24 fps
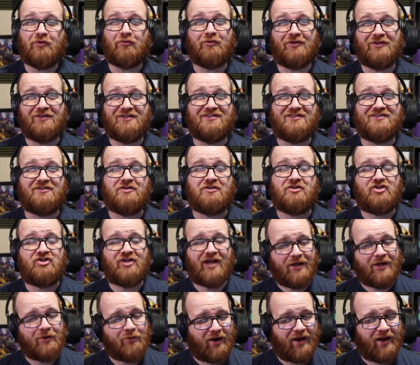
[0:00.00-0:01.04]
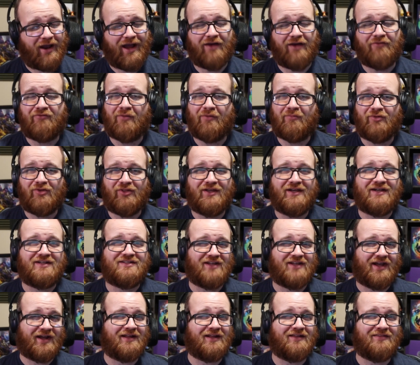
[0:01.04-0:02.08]
releases January have, I'm really
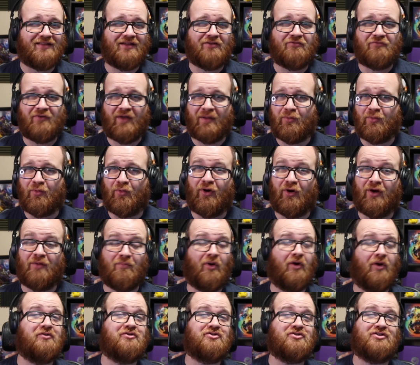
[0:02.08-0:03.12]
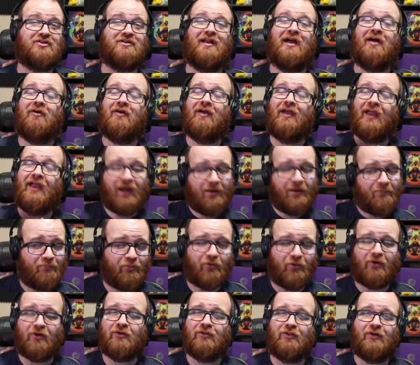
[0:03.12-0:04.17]
excited that February, March, and now April
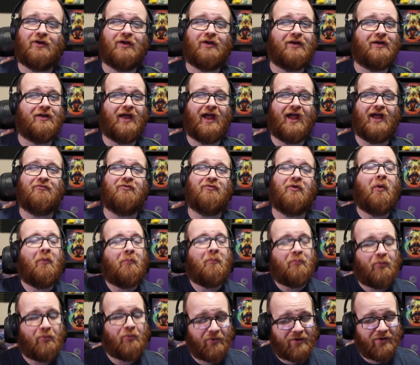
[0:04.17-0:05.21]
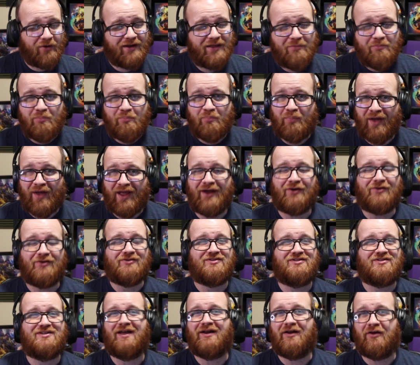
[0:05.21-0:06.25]
are looking to have a pretty banger
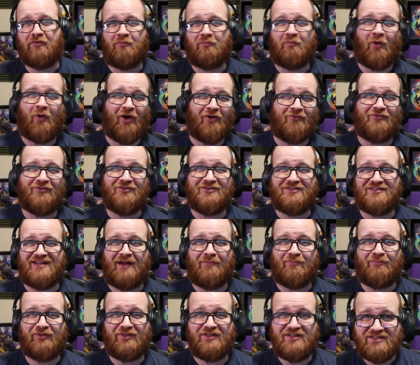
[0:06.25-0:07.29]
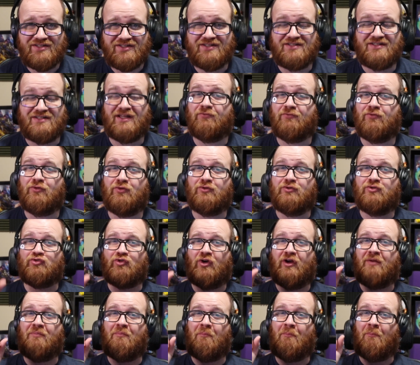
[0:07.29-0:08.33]
set of Marvel Snap releases. If you
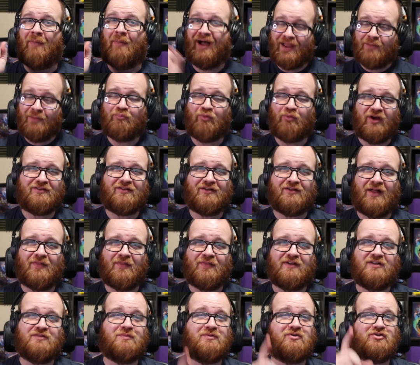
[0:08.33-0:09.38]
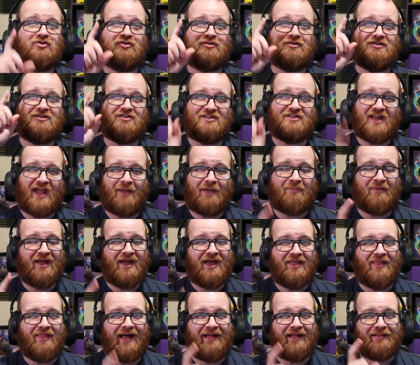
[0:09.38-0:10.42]
enjoyed my breakdown on these, be sure to snap
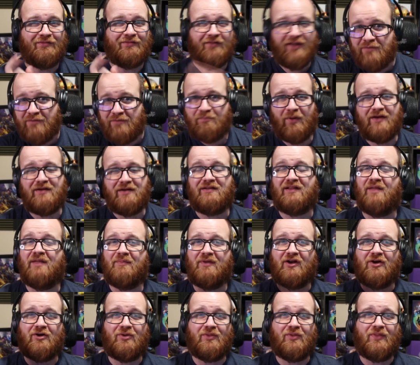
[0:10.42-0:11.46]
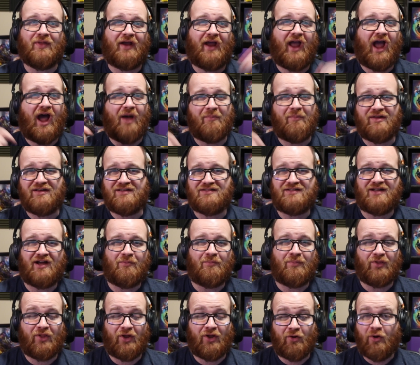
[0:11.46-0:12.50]
that like button. Let me know in the comments down
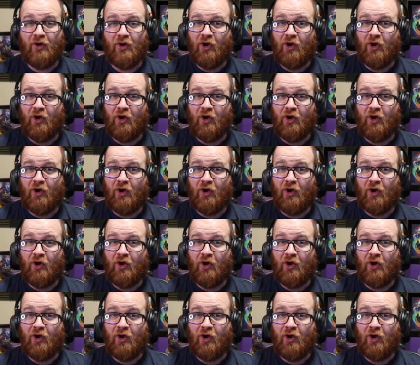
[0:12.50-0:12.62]
below